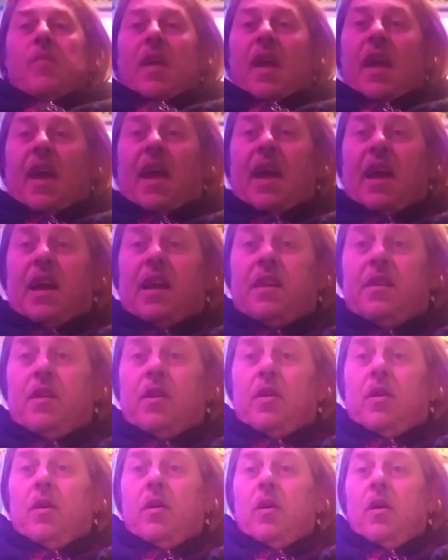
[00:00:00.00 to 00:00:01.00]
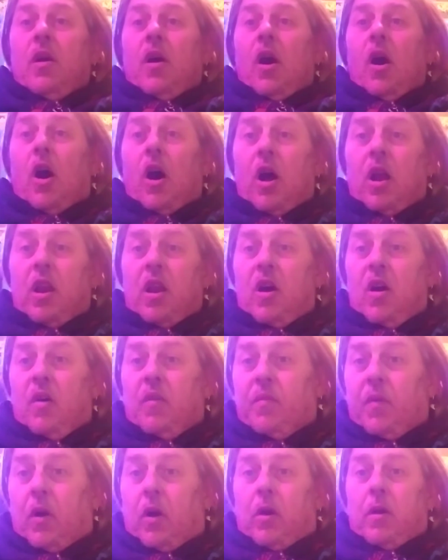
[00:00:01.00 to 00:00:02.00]
And all
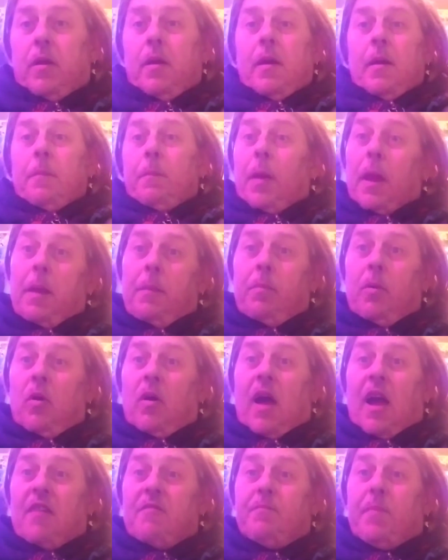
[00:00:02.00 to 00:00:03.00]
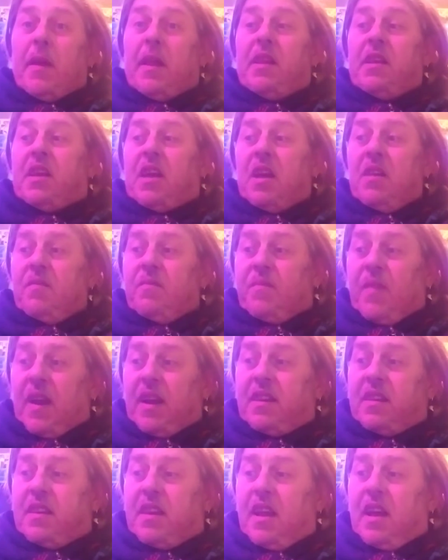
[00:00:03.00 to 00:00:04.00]
over, people have been
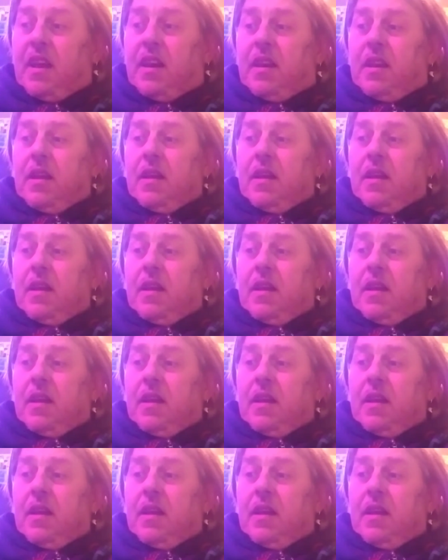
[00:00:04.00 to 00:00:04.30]
convicted